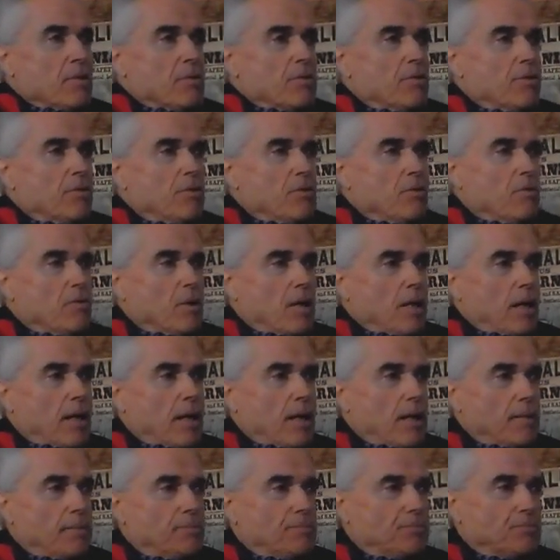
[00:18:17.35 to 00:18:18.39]
to
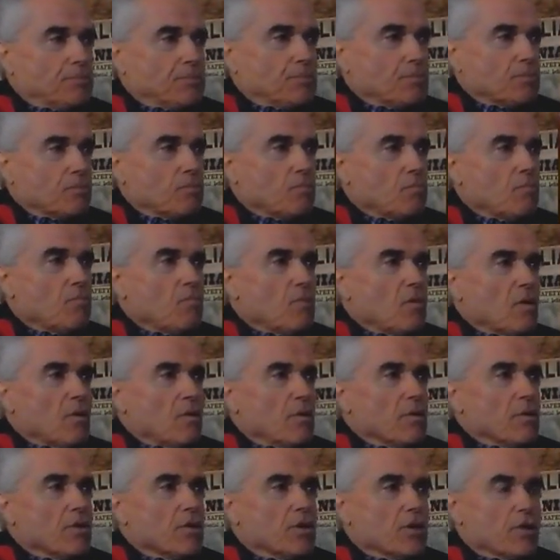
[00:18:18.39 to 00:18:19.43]
uh,
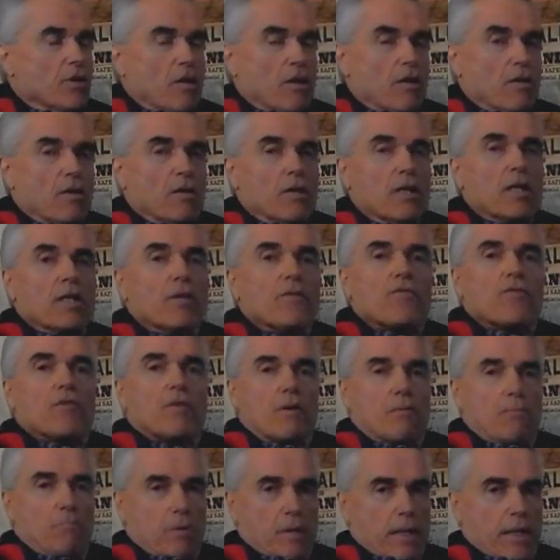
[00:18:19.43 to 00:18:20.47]
start looking
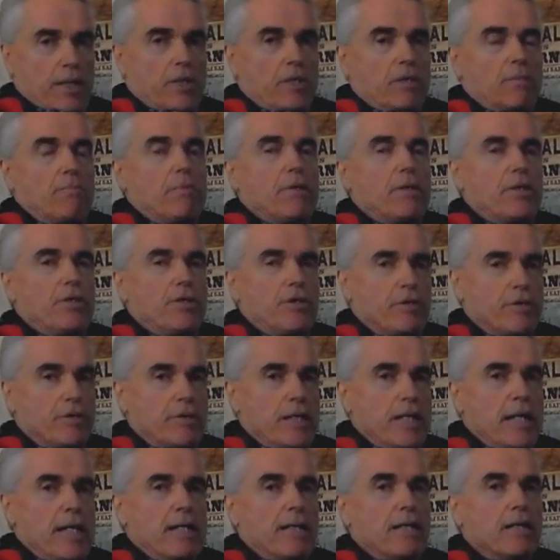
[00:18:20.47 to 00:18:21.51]
for a place to pitch your
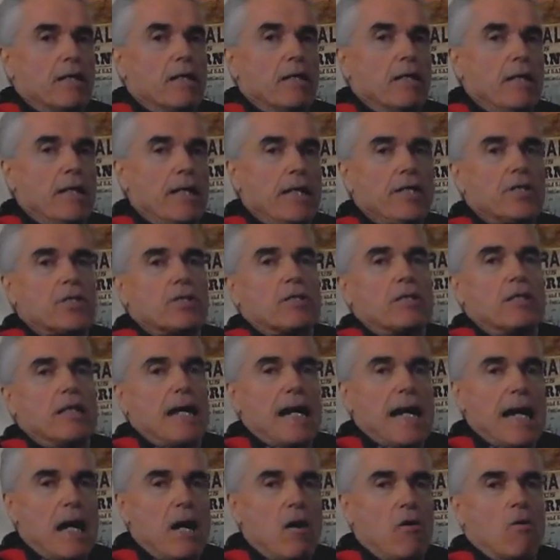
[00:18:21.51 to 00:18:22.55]
tent at least an
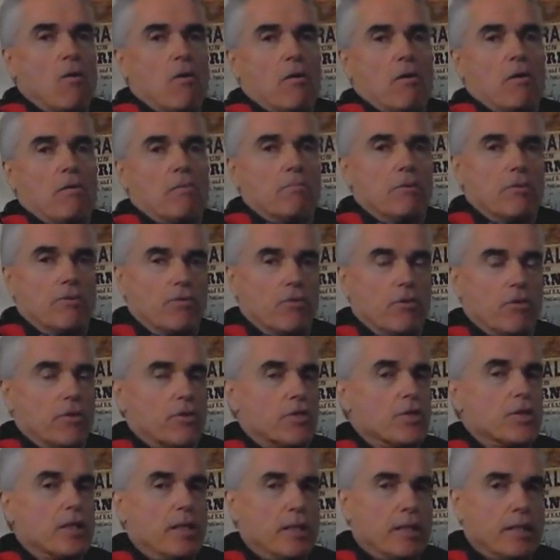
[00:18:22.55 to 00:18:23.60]
hour before
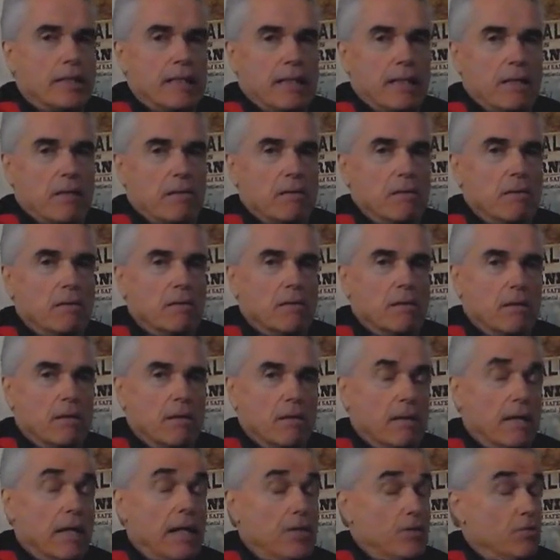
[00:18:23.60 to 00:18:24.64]
sundown.
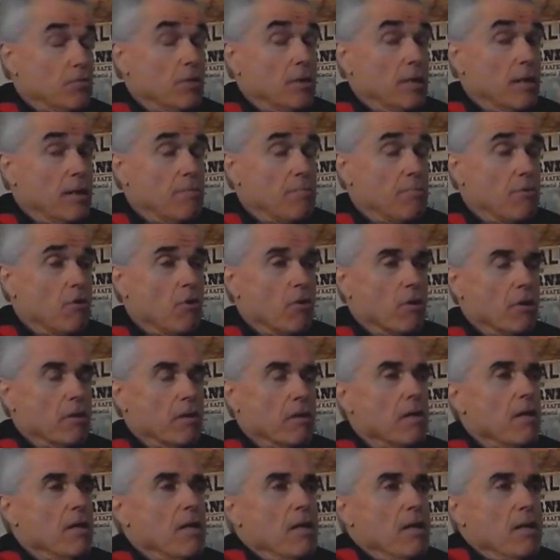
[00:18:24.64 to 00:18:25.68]
And that's really
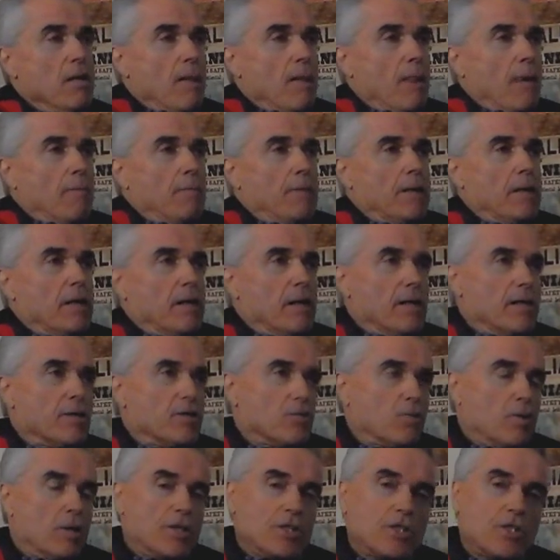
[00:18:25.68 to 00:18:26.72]
important, because
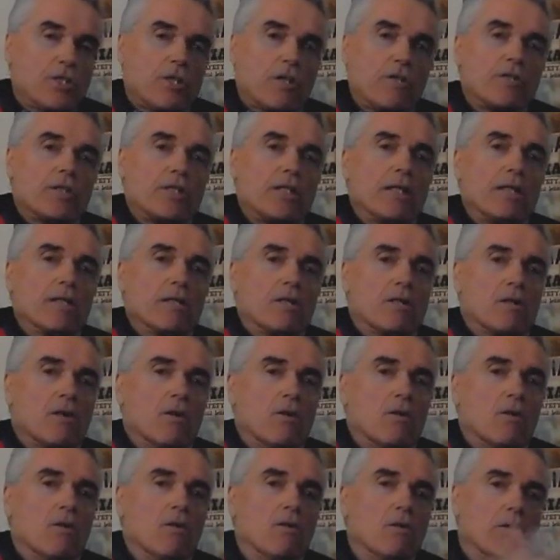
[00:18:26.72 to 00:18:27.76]
once it starts getting
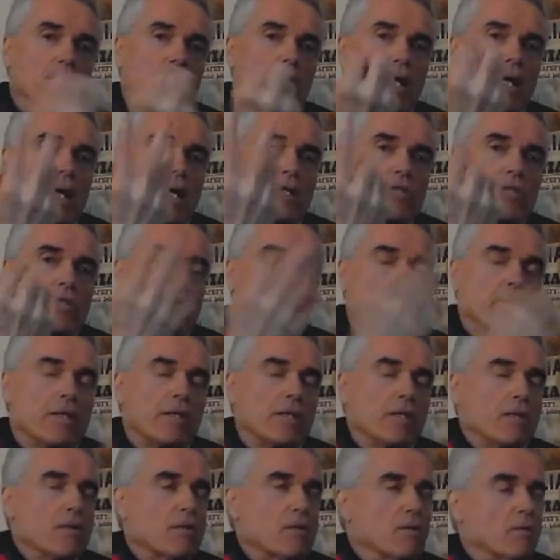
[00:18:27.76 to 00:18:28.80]
cold, your hands start
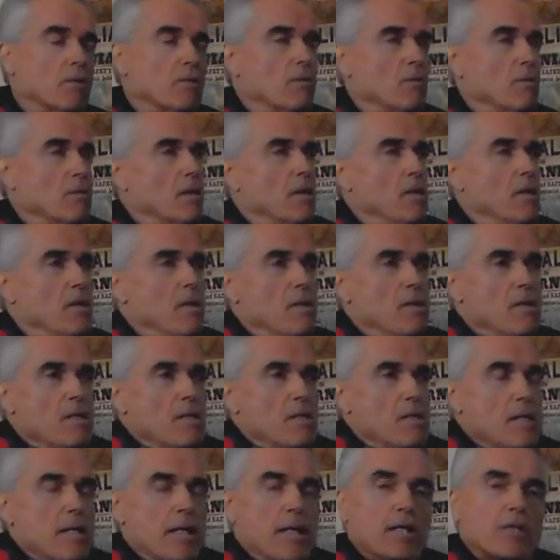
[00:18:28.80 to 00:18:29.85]
getting cold,
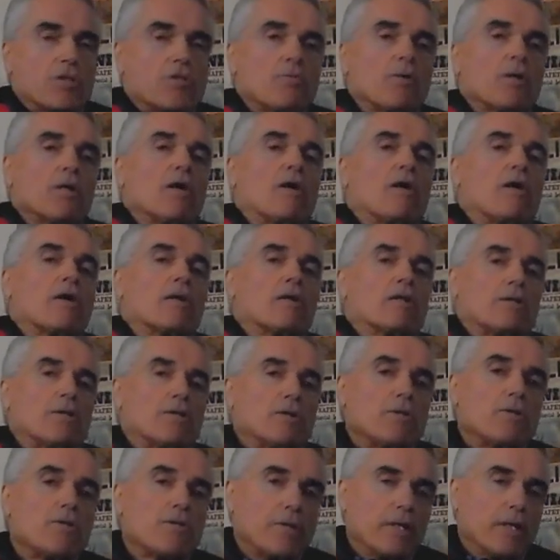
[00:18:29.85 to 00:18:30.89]
it gets really hard to
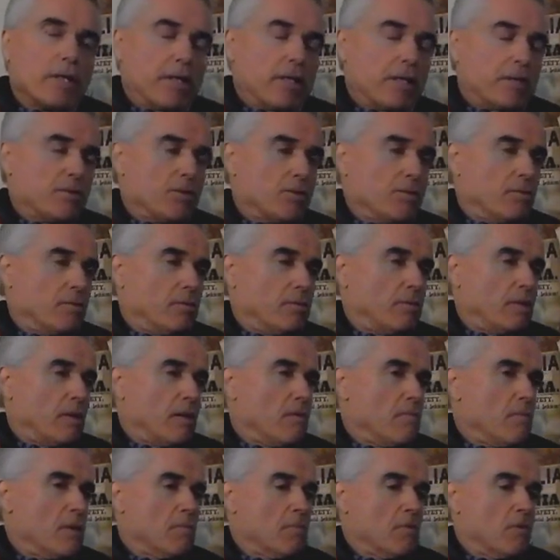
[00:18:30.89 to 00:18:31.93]
do things. I
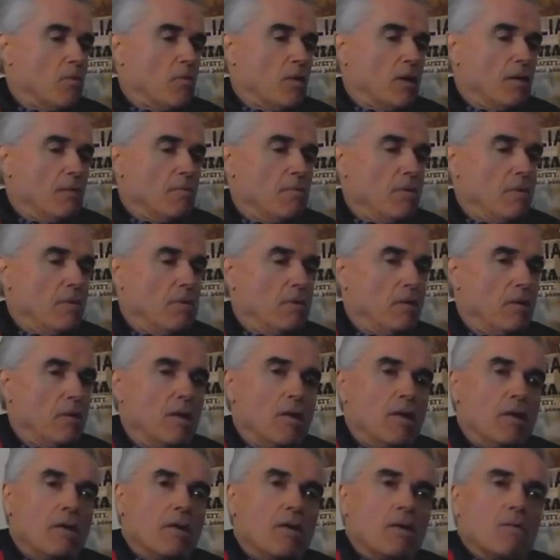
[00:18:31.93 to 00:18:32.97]
remember one,
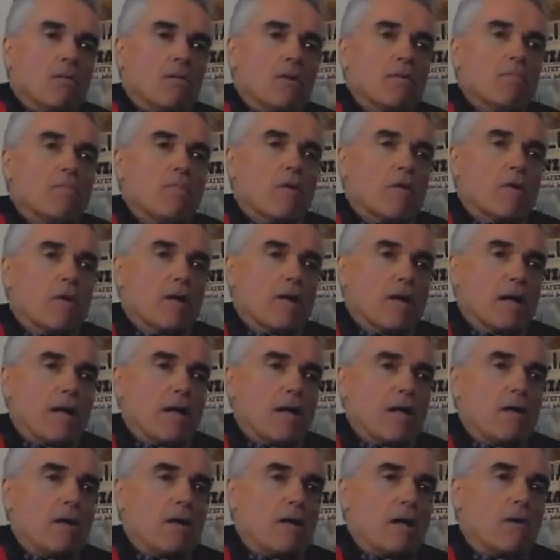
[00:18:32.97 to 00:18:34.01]
one morning
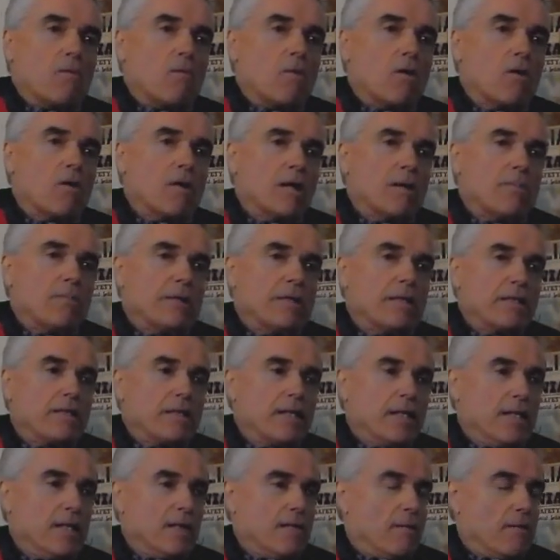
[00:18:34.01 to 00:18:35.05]
I, I woke up in a
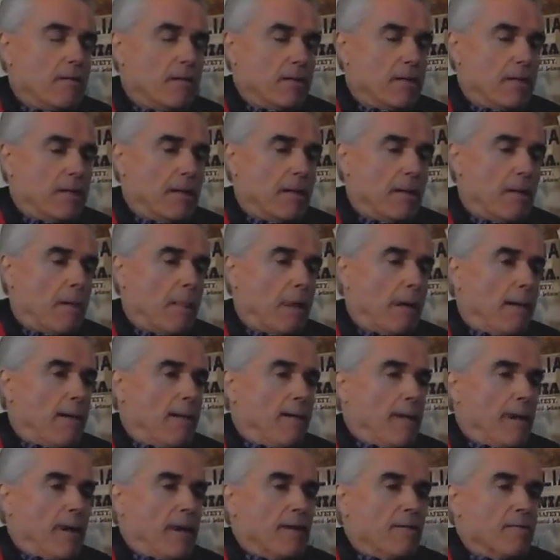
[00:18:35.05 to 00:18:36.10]
tent and uh,
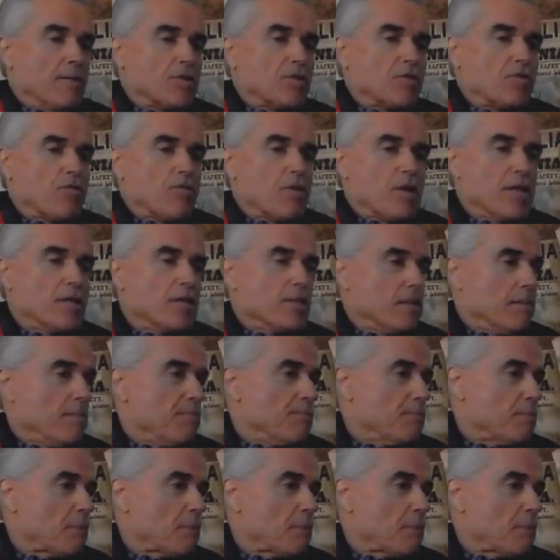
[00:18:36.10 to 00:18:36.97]
it was freezing.